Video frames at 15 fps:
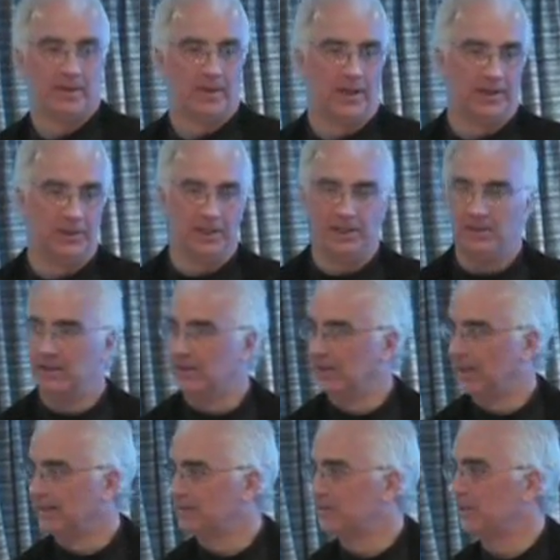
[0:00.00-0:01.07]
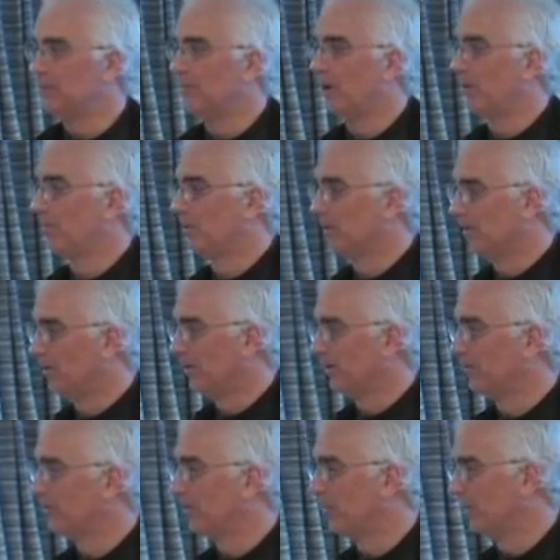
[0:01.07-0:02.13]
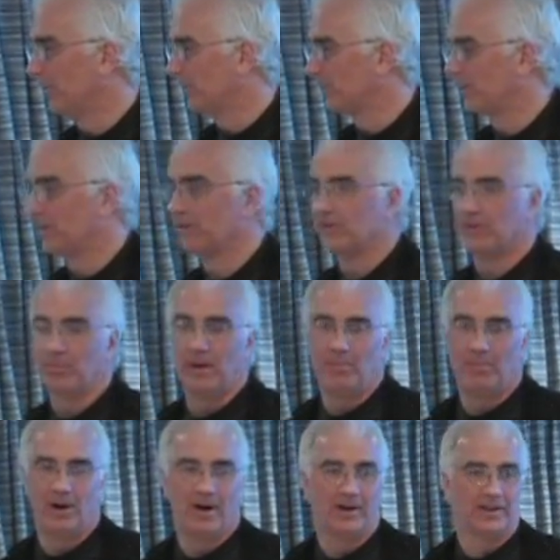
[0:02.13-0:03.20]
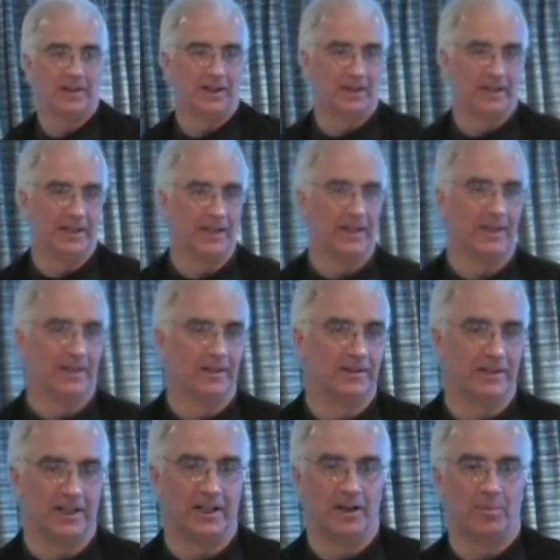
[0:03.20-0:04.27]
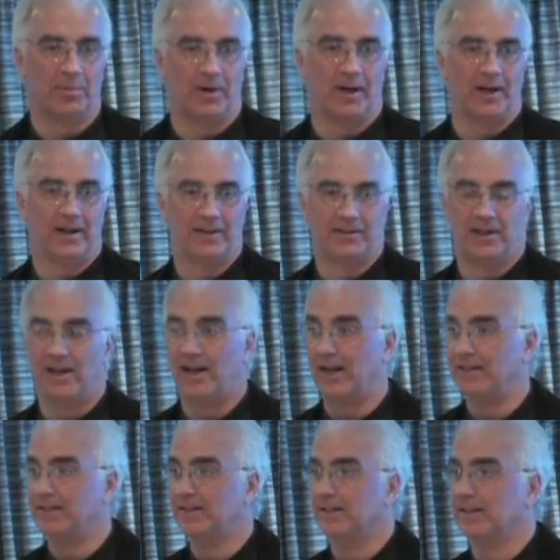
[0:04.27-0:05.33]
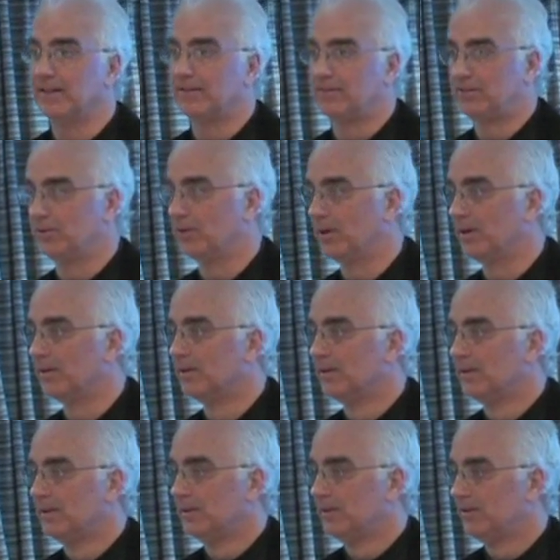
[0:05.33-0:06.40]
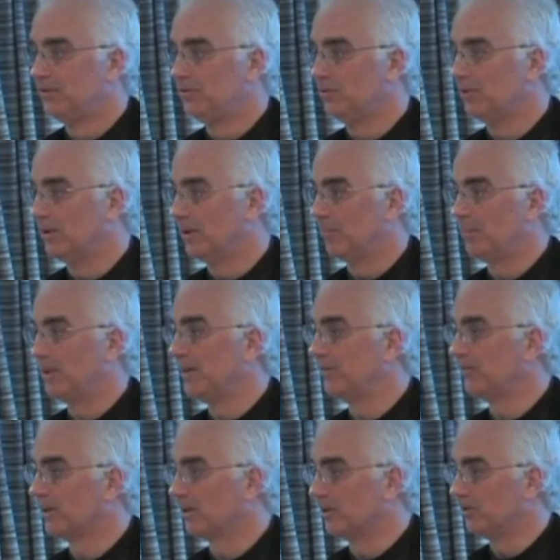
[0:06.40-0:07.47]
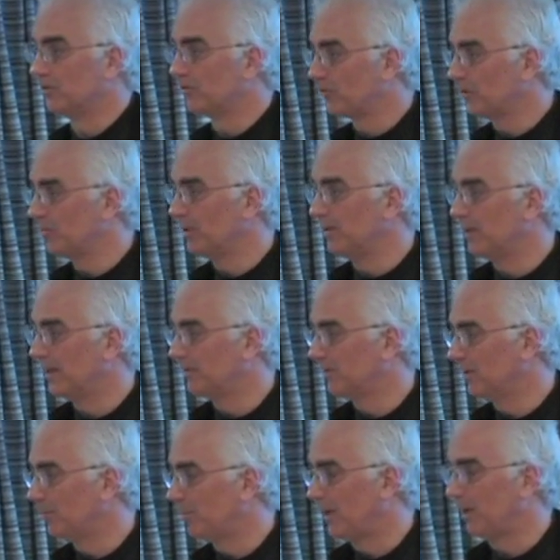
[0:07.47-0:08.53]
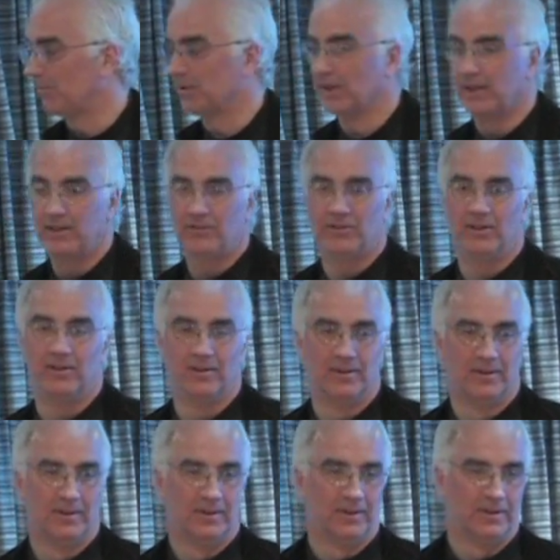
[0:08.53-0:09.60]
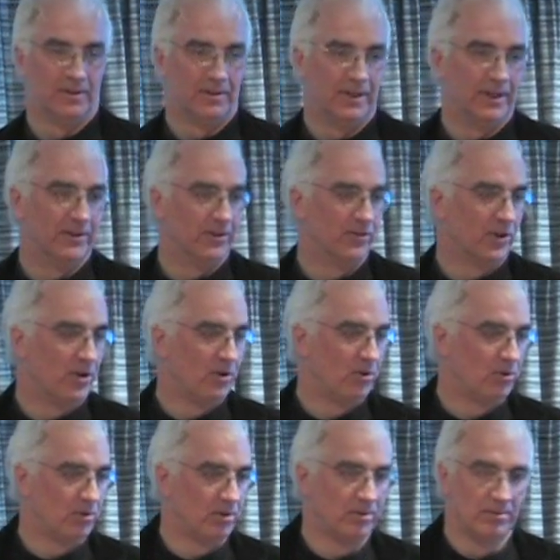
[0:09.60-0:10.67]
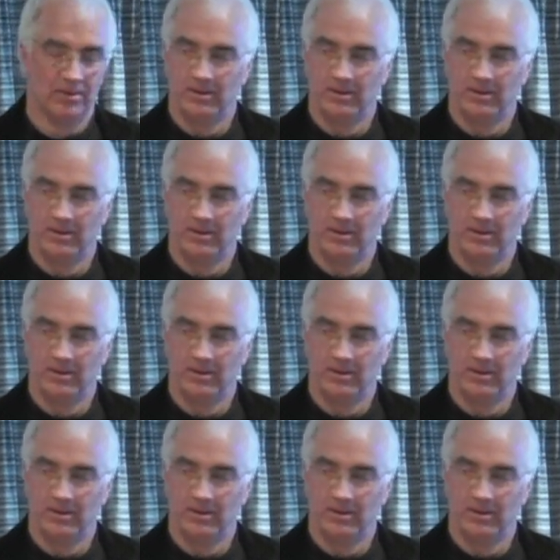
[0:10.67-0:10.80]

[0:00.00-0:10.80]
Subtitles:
you need to team up or learn some of those skills about marketing and getting a product and an idea to a place that can distribute that to the population. That there's a whole